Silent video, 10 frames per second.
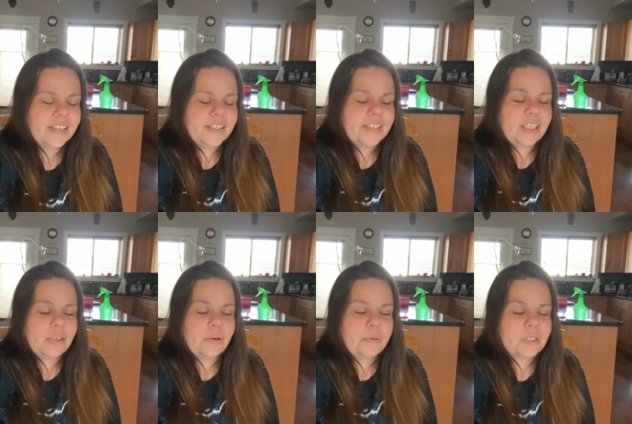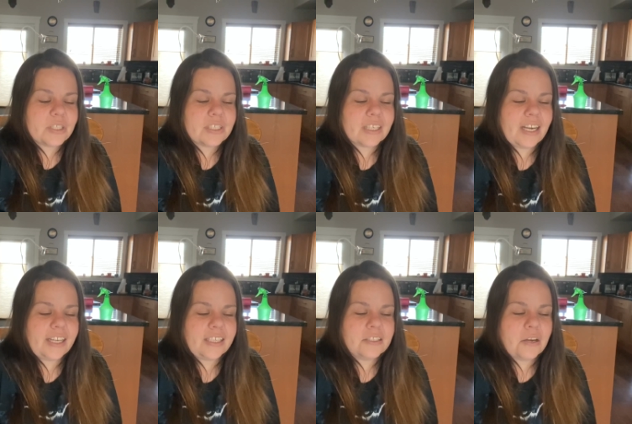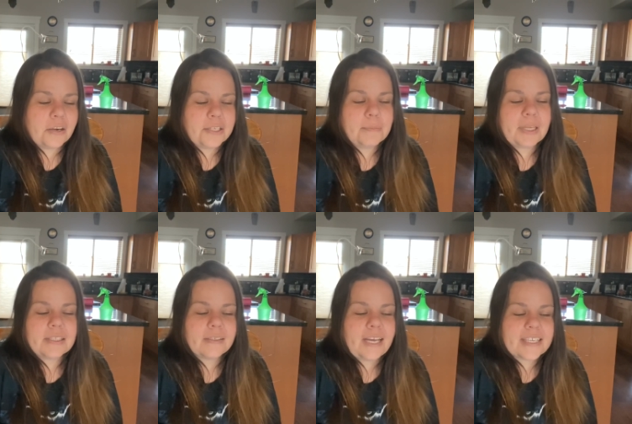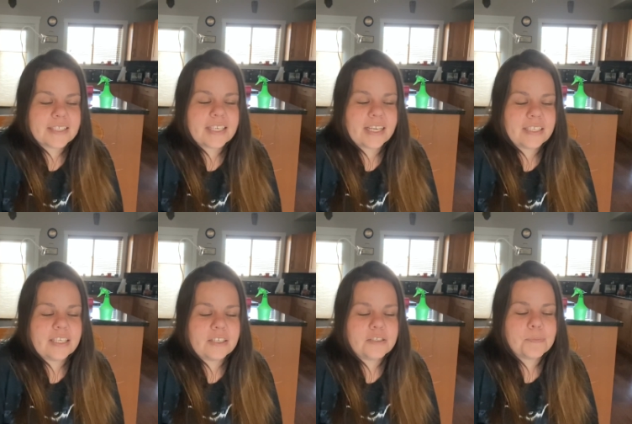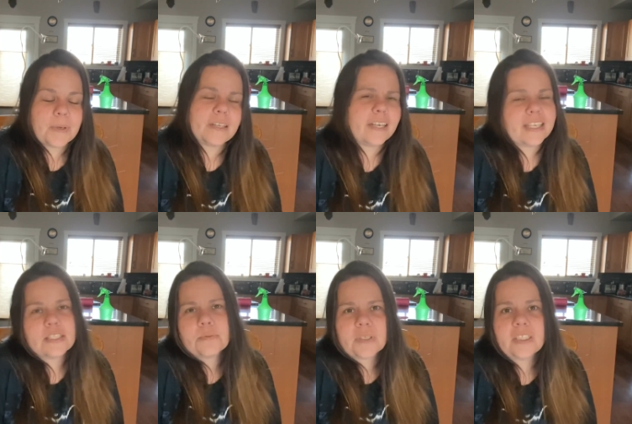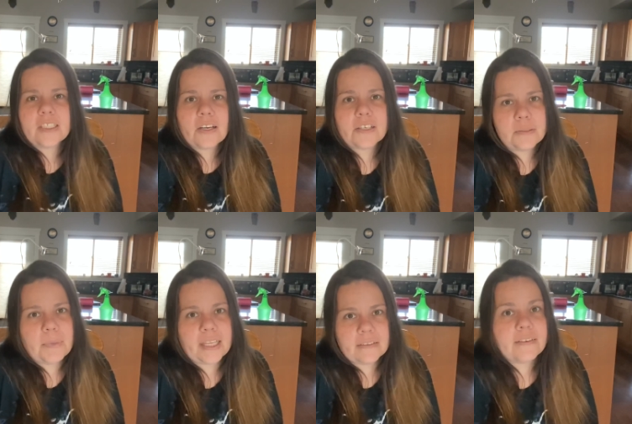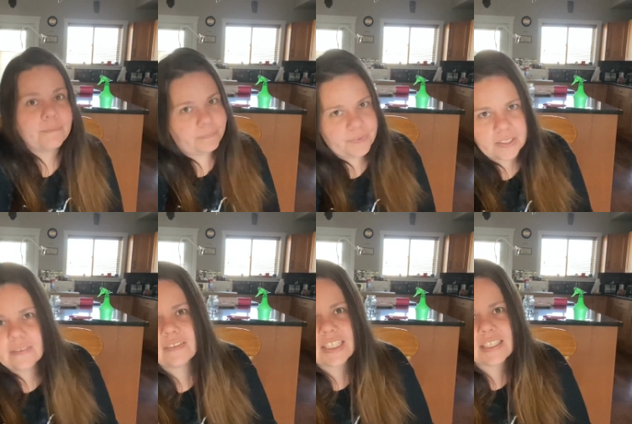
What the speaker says: you know, just to kind of document the last 10 years, but I guess we're going to document this